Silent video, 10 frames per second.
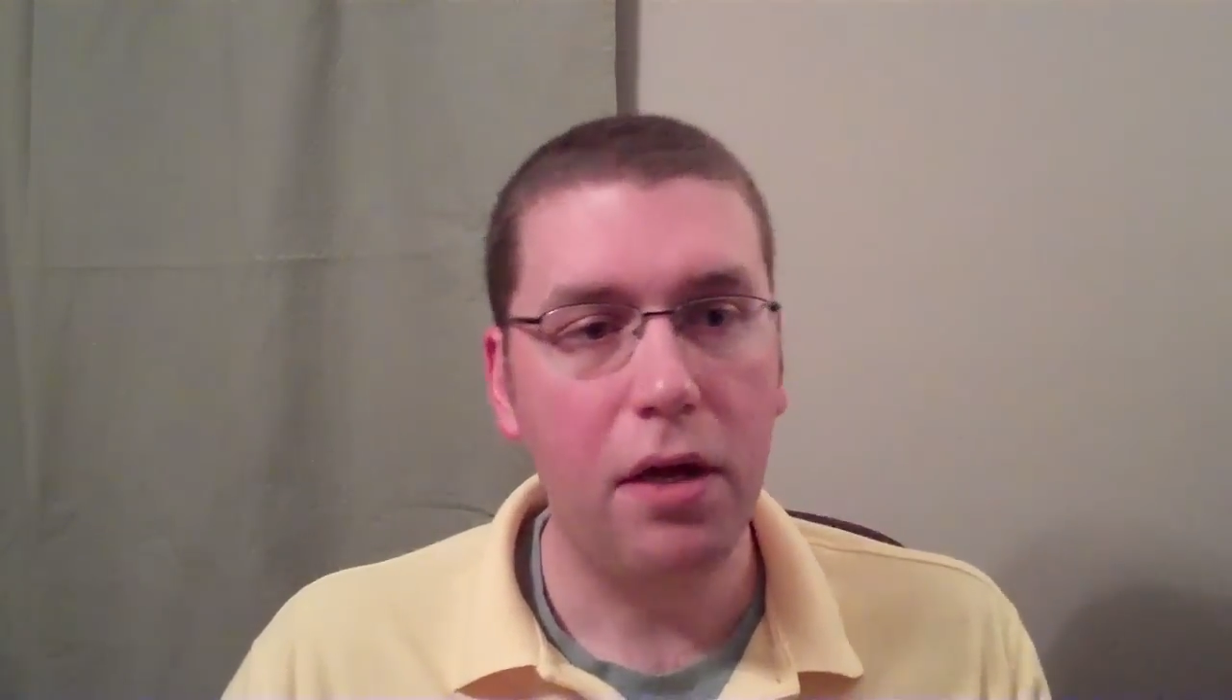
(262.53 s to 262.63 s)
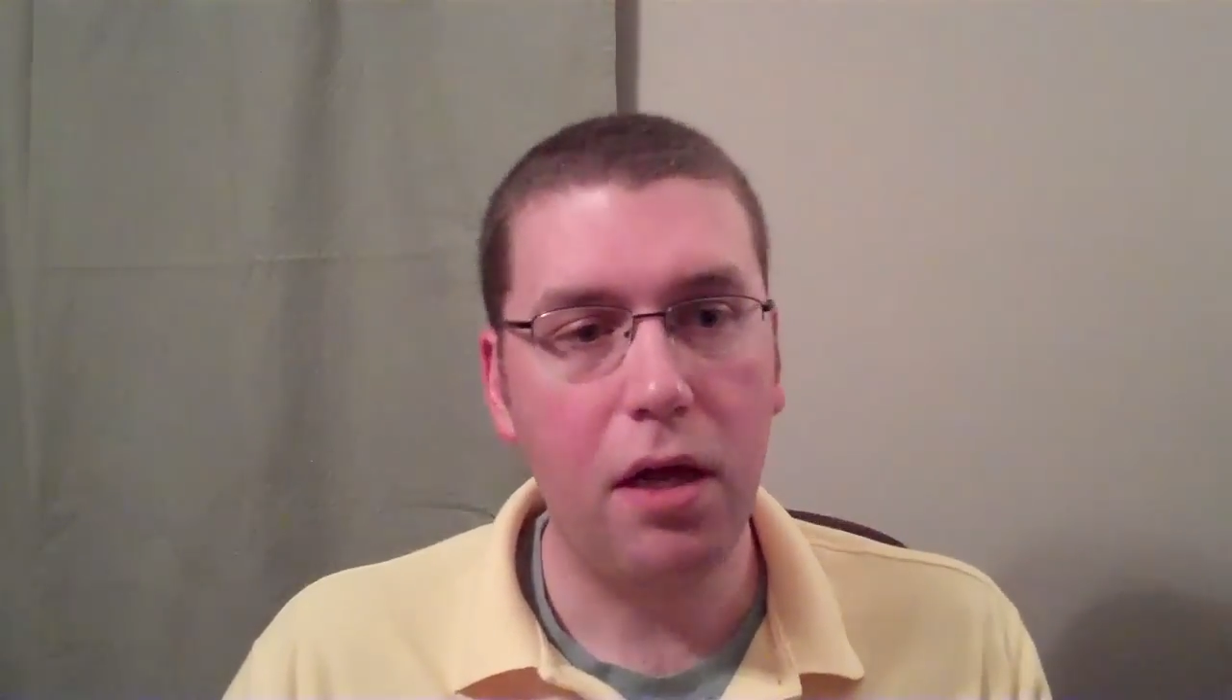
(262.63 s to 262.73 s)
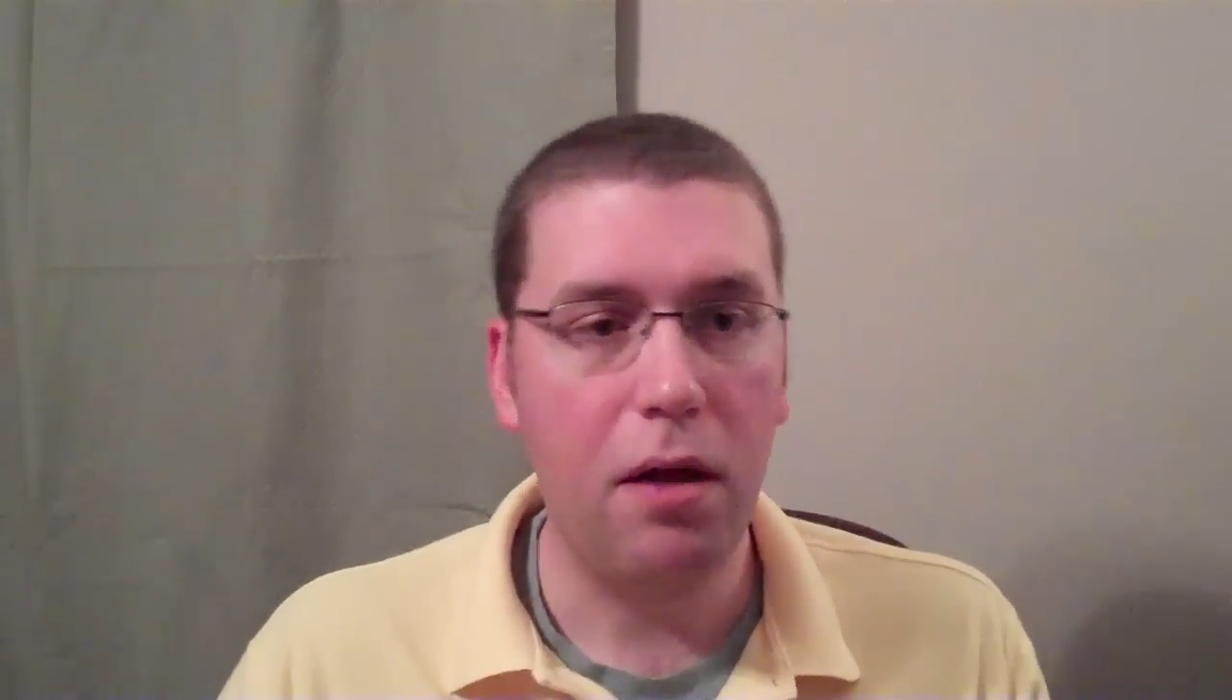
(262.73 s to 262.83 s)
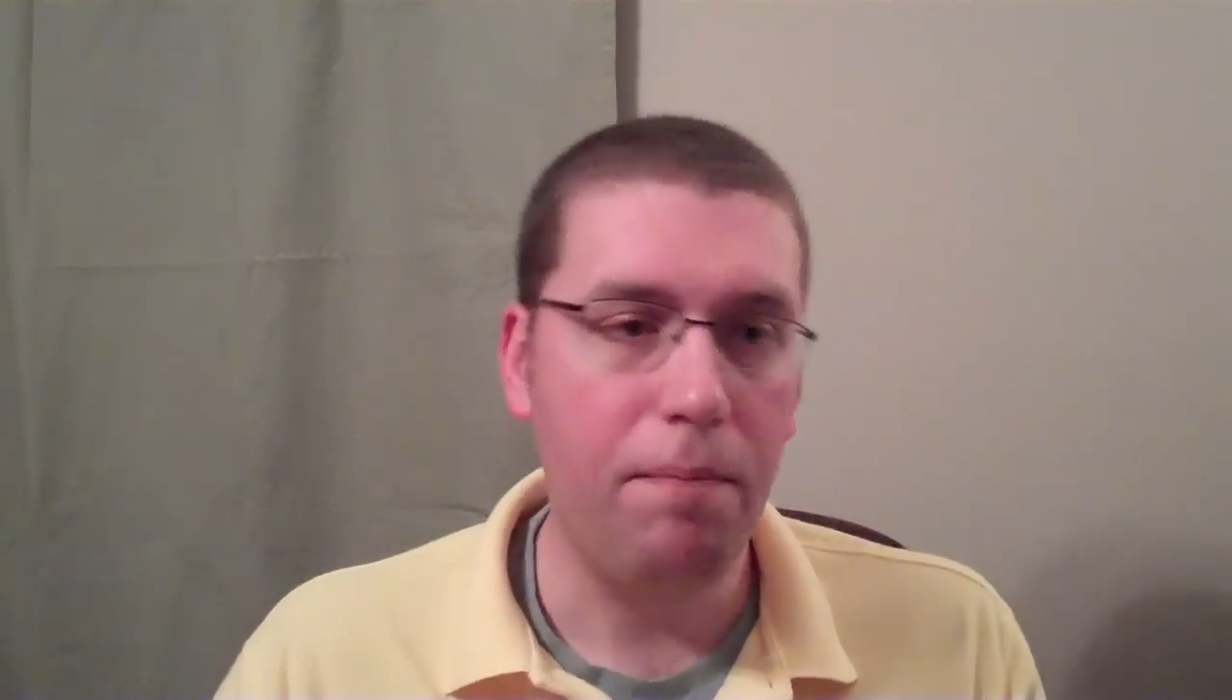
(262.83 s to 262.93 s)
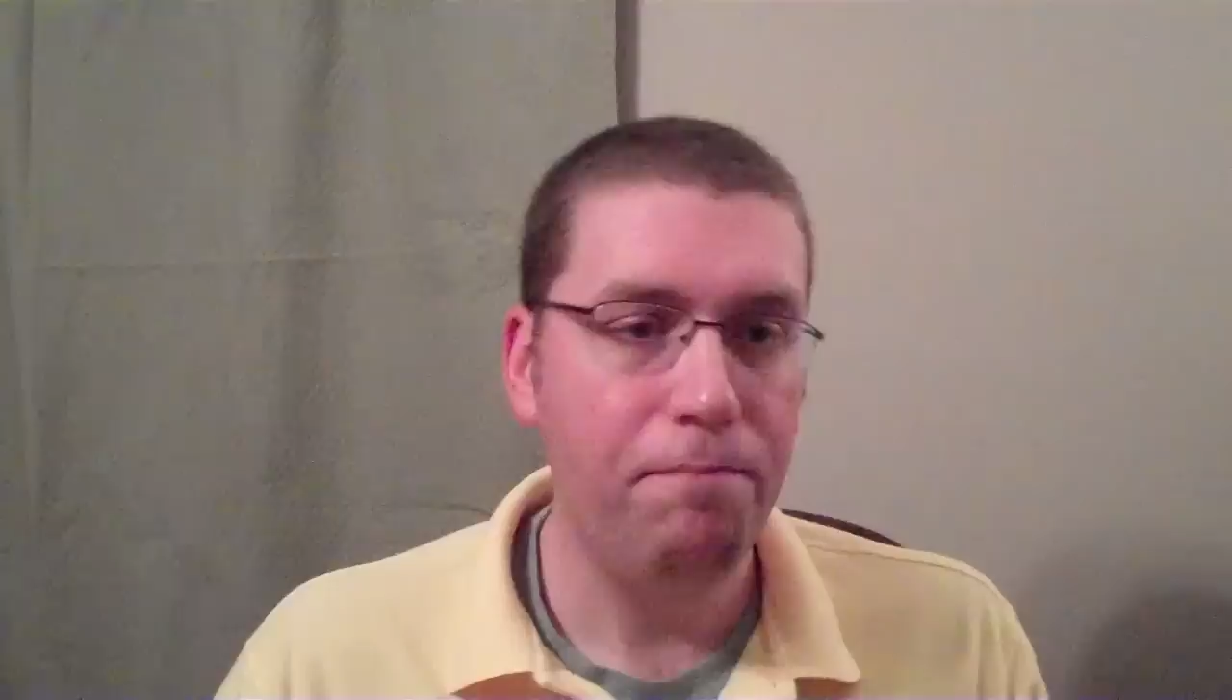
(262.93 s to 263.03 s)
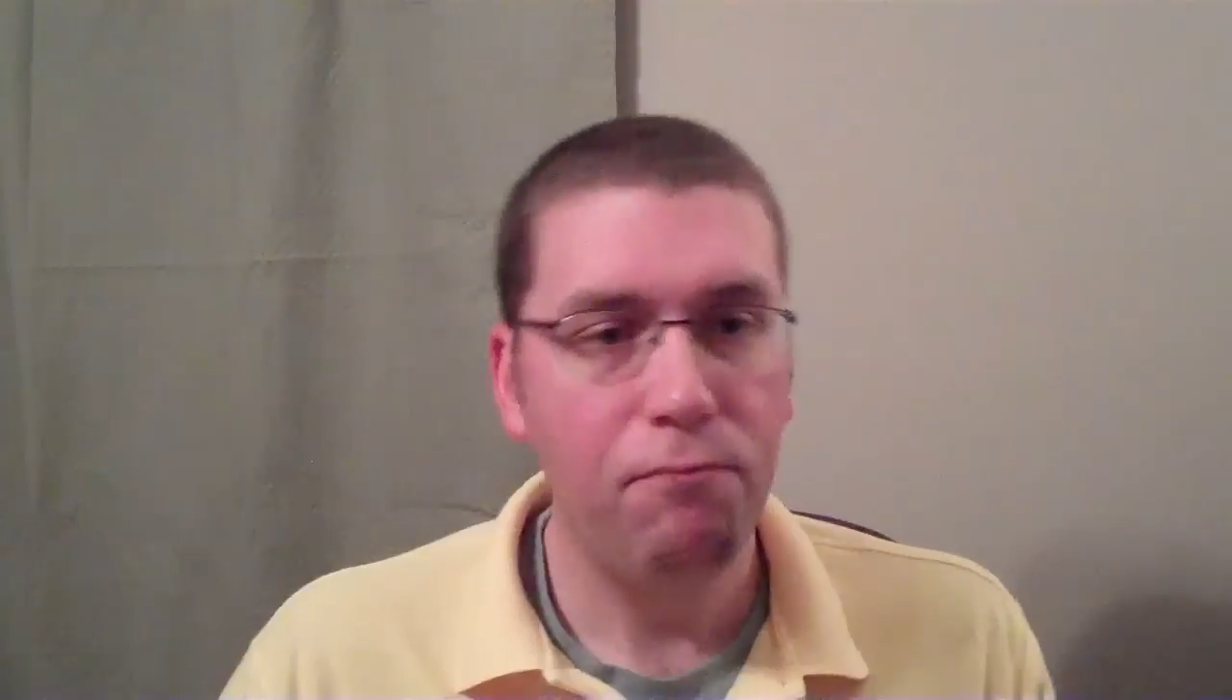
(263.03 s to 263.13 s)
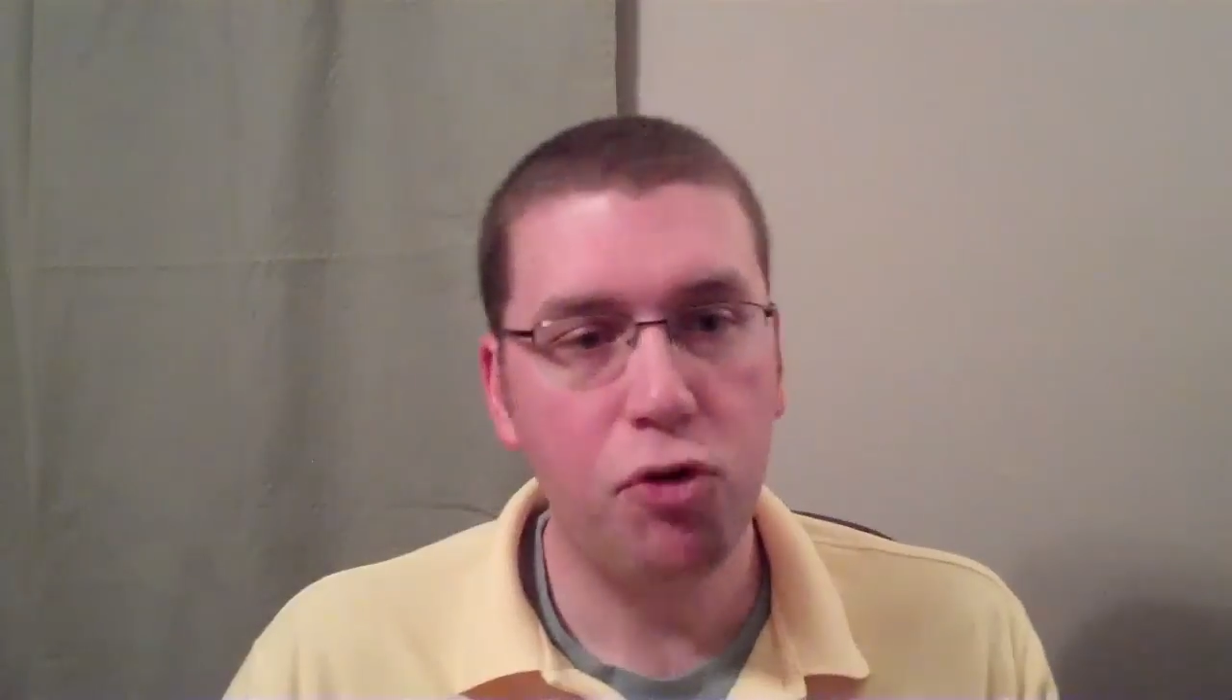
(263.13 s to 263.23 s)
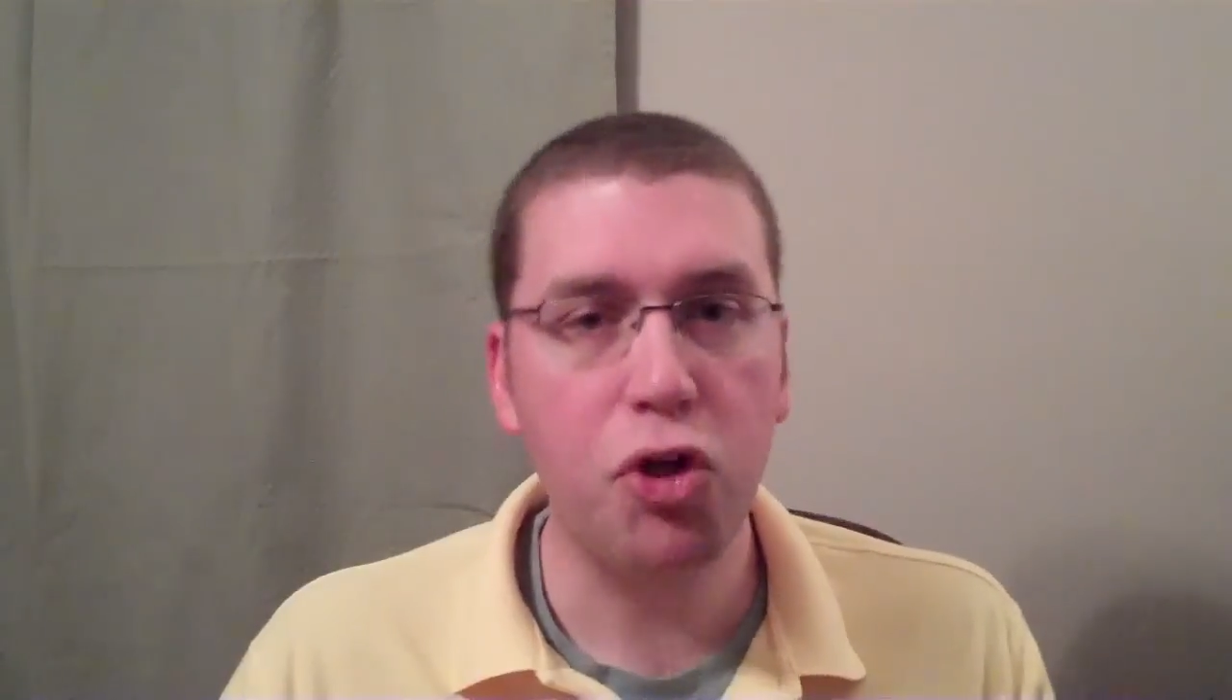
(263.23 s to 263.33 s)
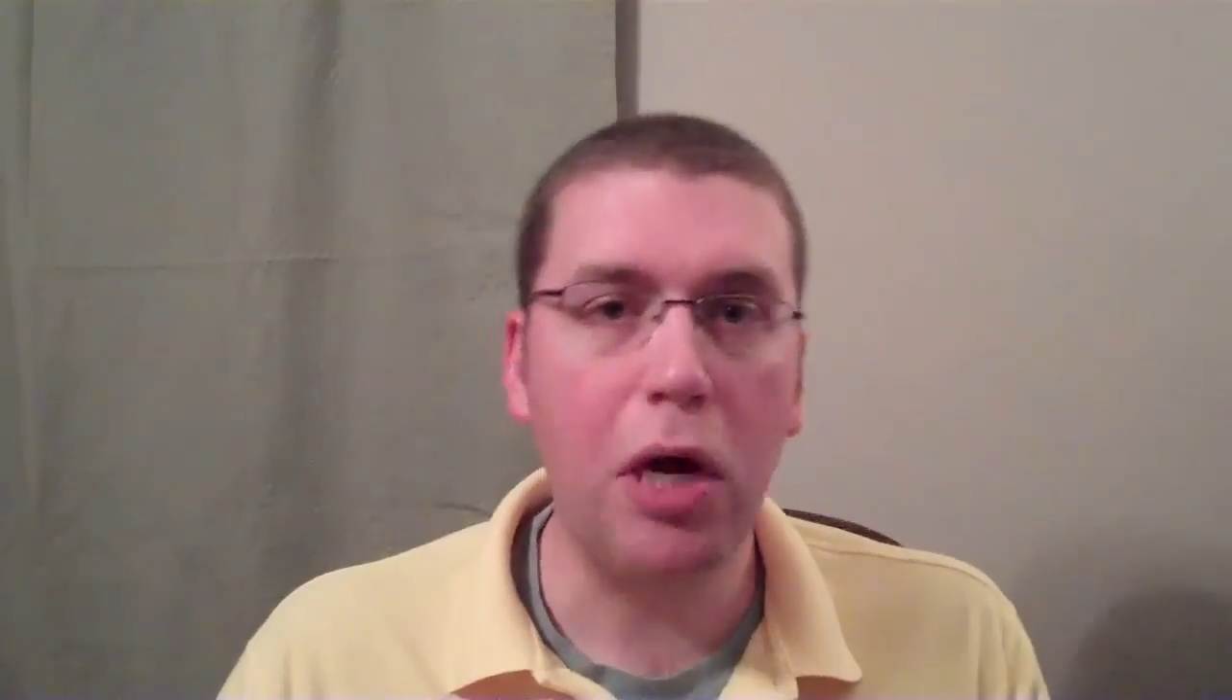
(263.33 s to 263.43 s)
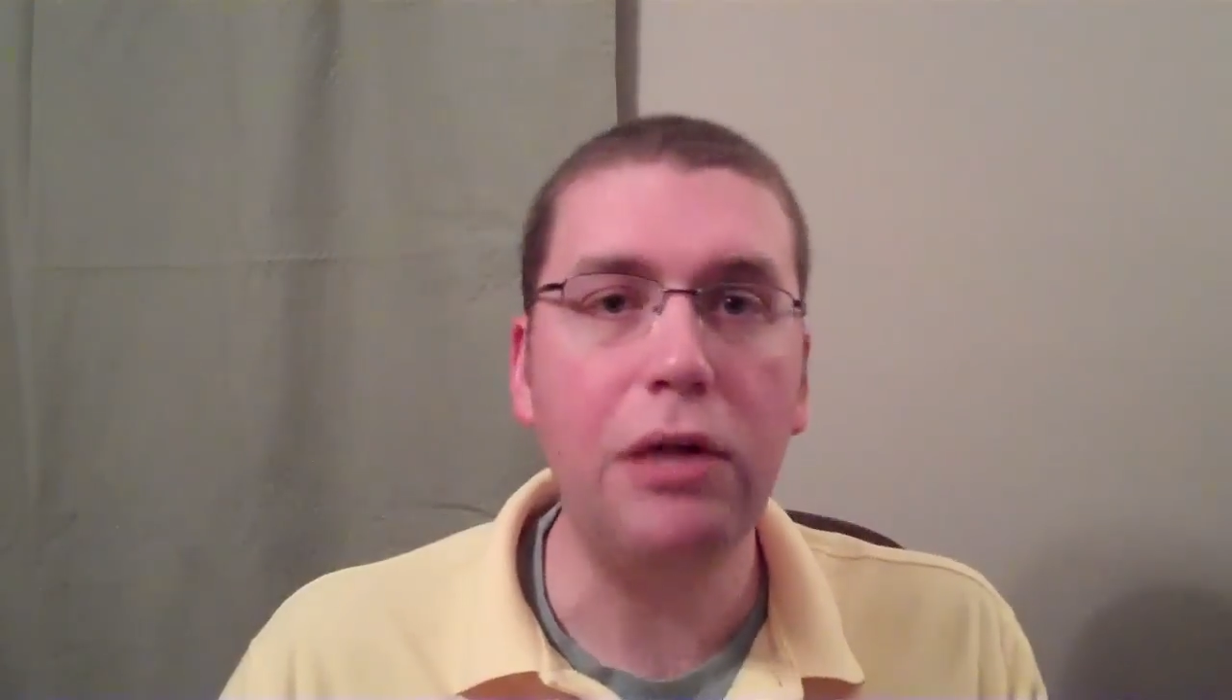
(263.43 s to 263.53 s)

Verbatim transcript: um, sure,